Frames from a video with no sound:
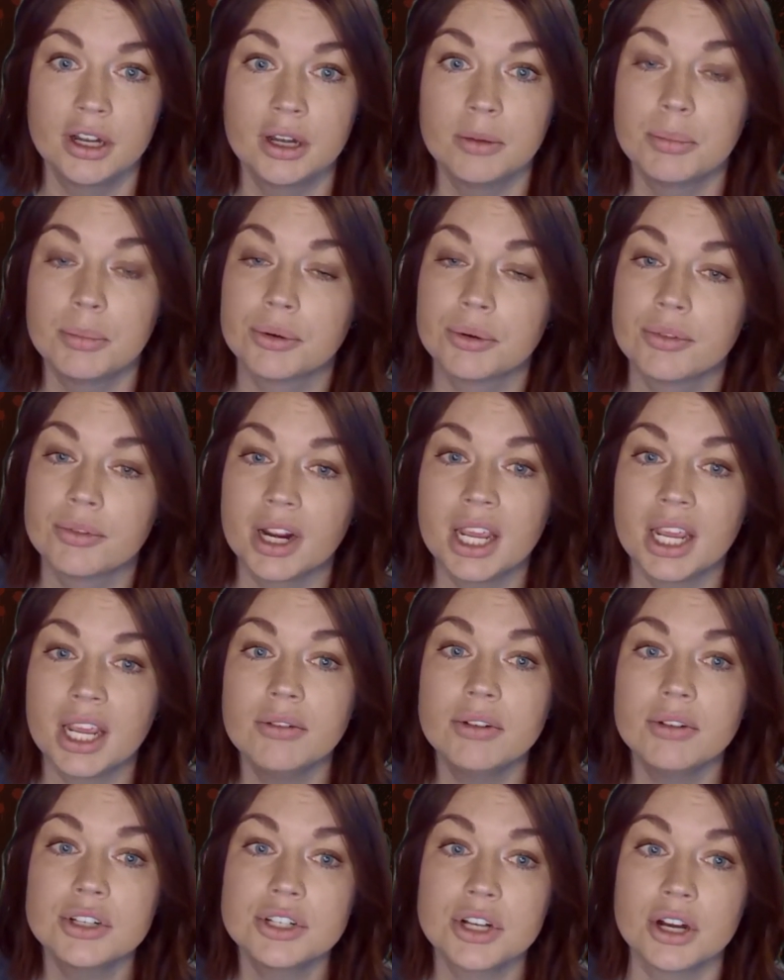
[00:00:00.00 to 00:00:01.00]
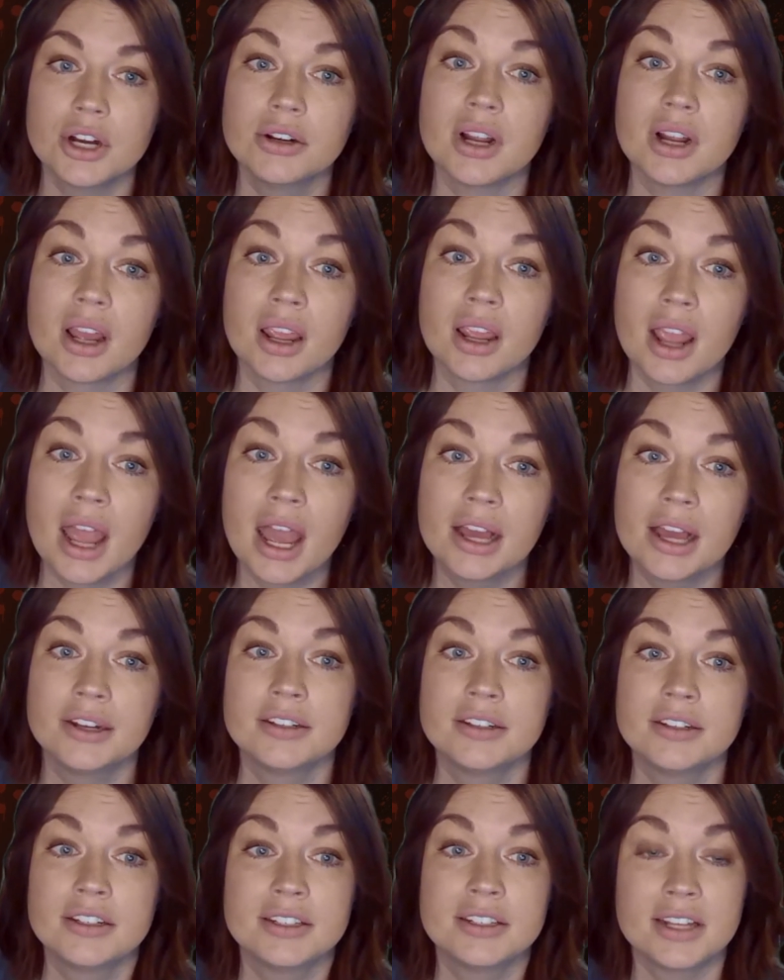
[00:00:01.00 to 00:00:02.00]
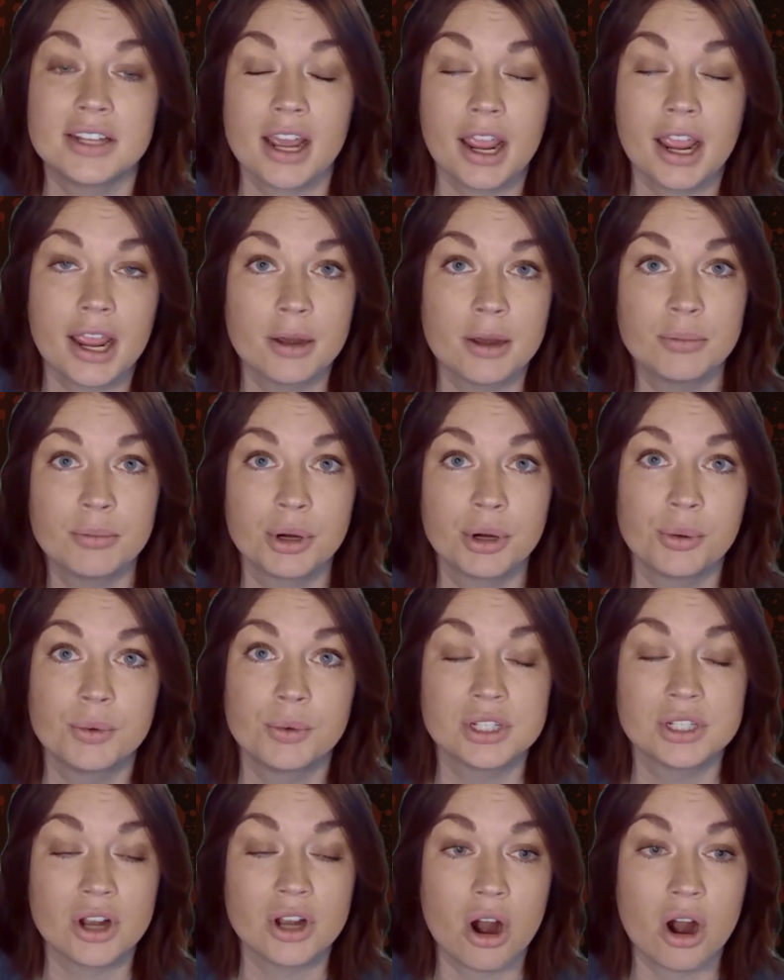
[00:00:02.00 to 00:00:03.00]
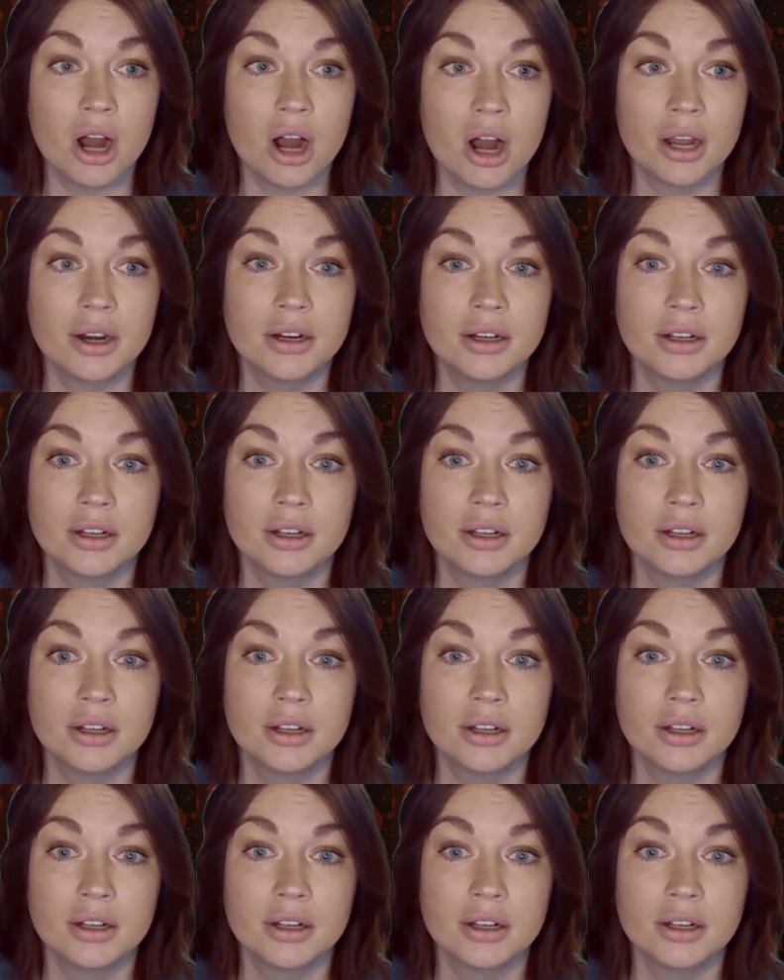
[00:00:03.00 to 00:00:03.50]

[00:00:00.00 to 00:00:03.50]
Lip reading: But Ricky returned again to say Amber was gone.